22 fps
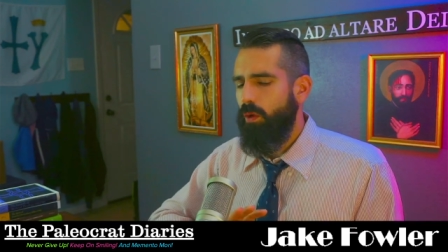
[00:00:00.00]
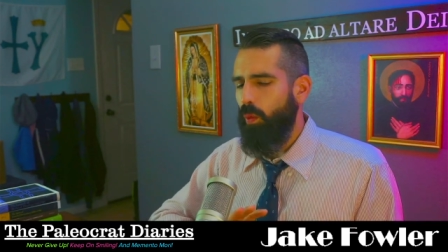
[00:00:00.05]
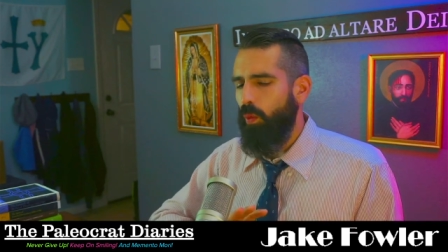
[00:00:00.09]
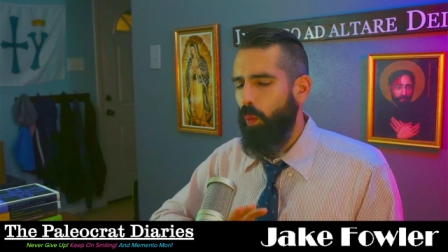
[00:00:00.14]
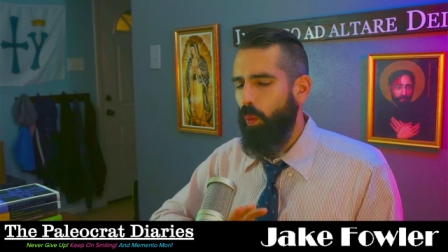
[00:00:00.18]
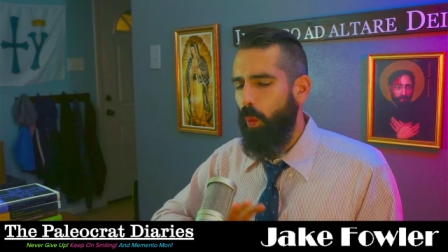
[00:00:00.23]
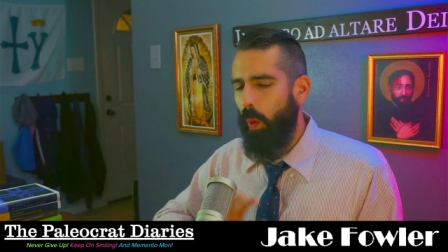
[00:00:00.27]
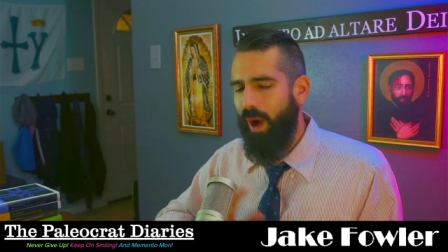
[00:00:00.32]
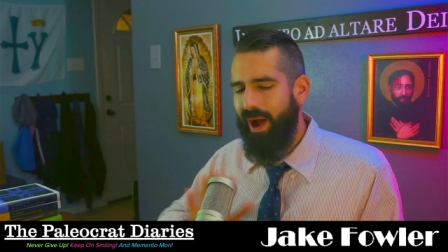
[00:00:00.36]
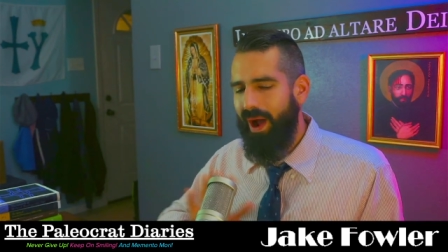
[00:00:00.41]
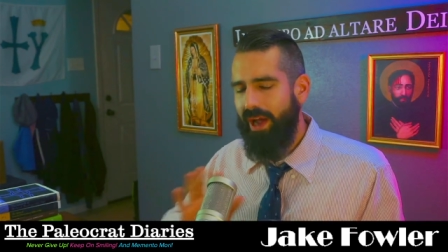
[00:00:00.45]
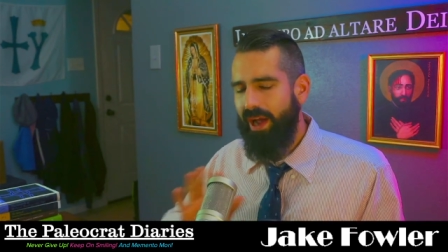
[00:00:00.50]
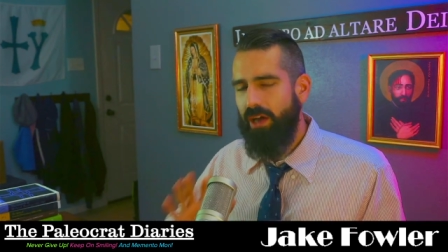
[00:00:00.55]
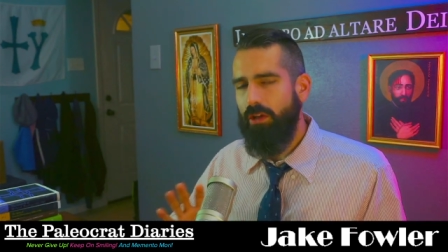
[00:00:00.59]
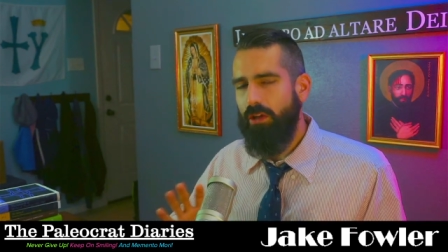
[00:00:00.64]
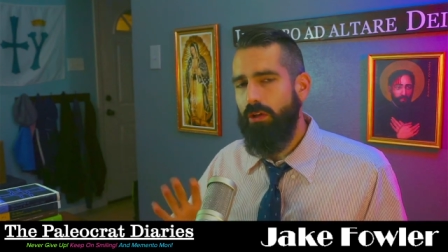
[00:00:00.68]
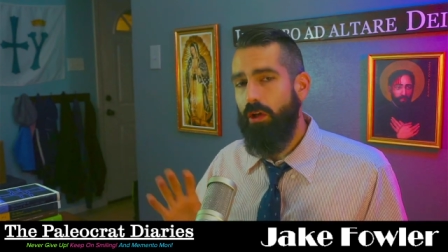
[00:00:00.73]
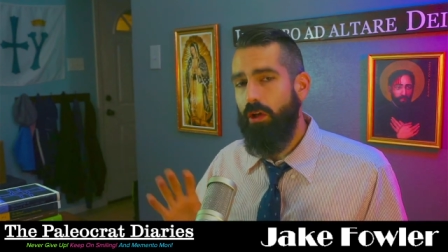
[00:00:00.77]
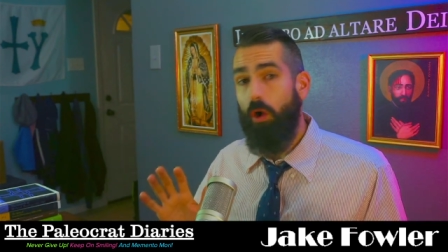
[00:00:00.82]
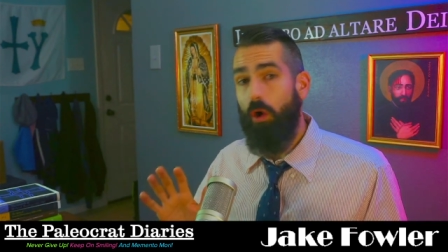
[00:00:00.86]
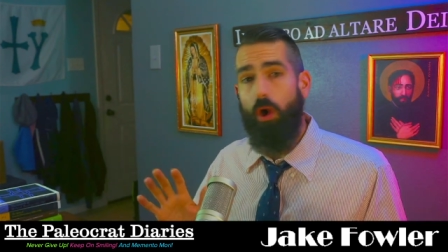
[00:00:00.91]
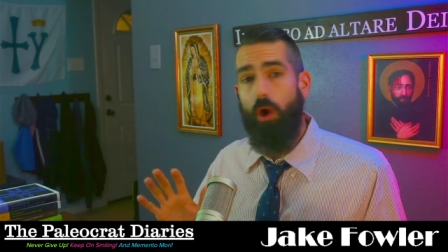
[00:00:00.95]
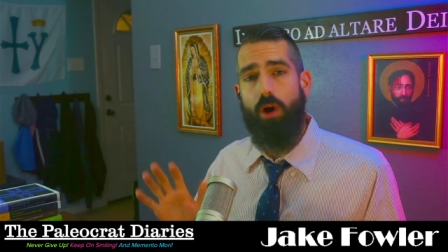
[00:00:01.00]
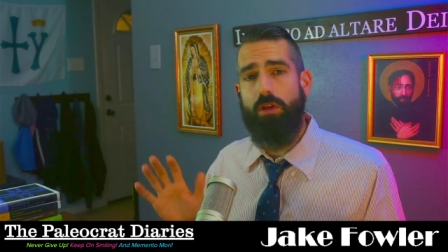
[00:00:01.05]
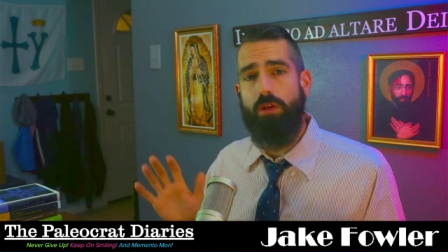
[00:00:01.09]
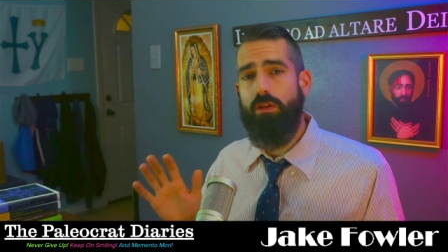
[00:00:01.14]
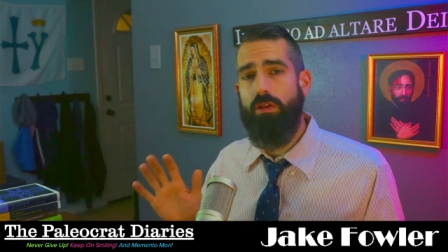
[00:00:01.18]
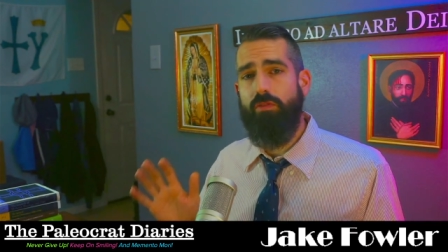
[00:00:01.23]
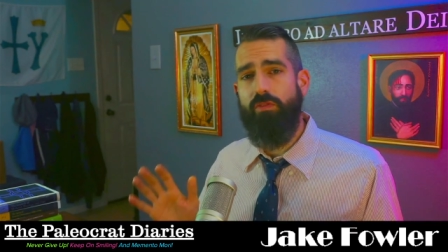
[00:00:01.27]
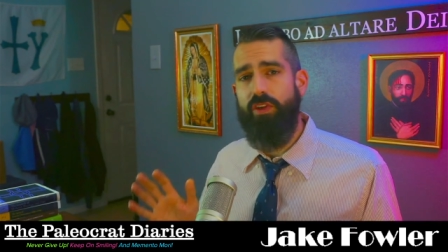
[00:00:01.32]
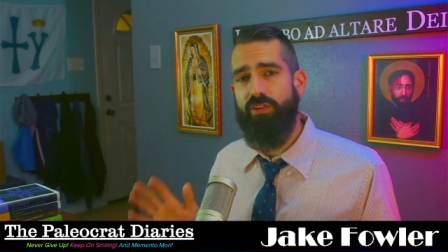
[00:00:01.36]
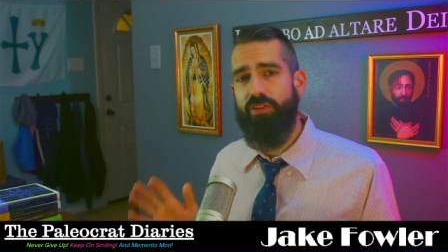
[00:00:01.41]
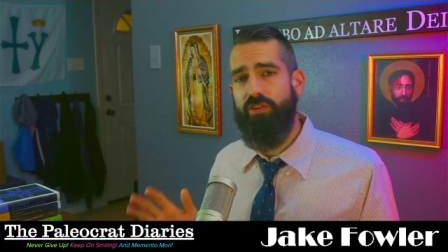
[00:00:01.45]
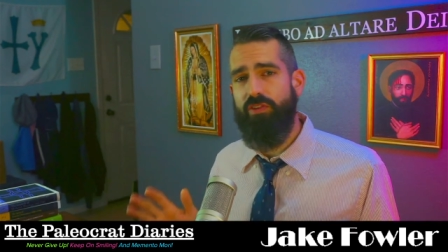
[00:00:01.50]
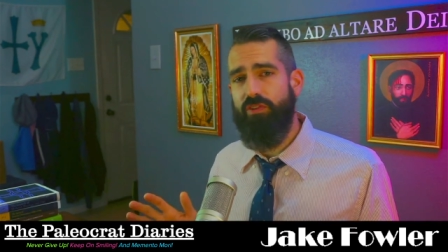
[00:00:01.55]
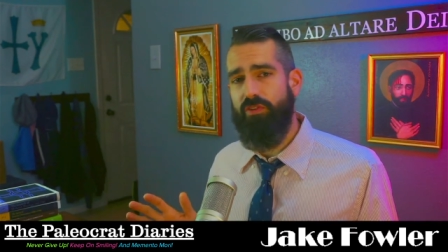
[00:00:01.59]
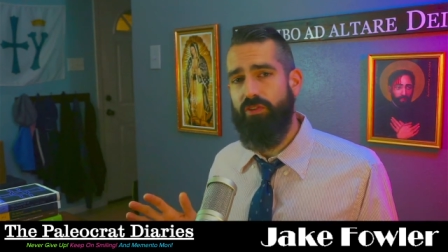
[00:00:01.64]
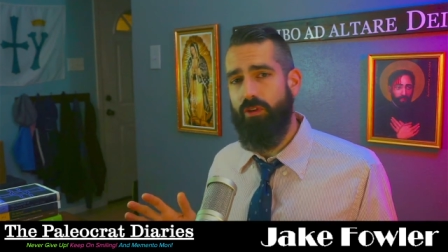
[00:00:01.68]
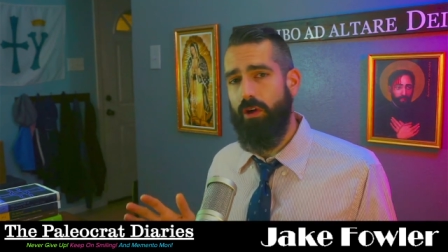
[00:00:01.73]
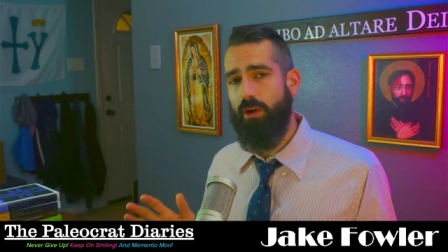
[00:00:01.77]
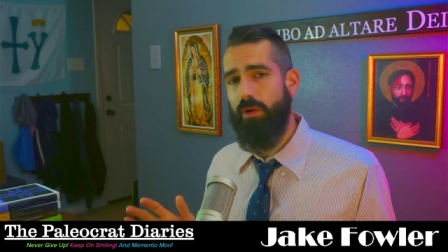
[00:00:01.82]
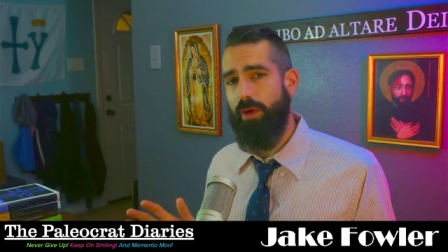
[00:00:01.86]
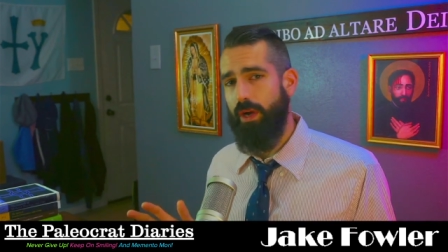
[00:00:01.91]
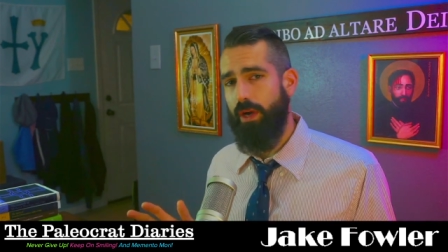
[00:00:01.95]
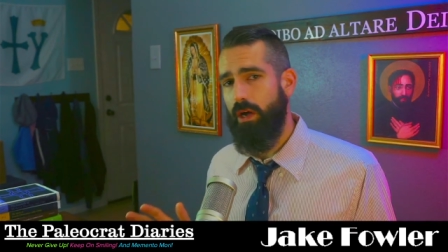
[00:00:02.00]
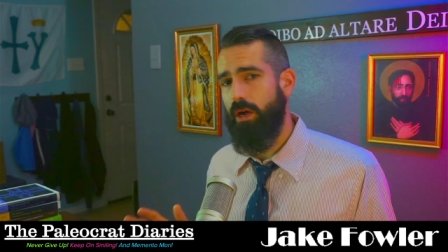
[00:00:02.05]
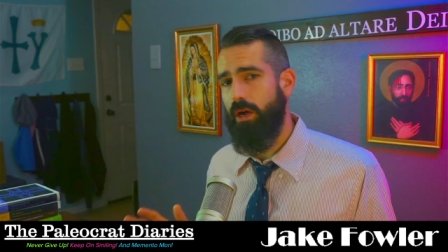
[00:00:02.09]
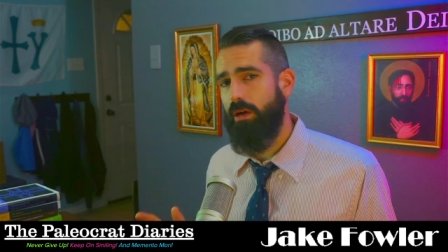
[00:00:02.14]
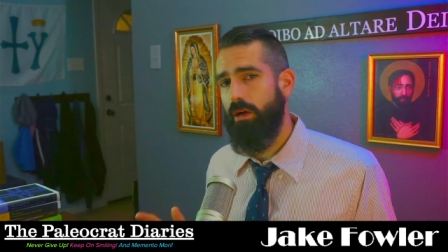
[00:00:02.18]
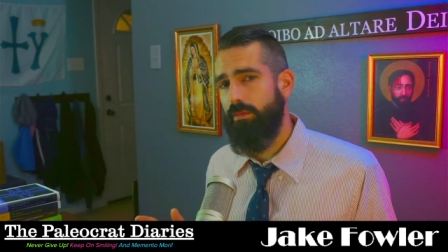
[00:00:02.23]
while all of this is going on,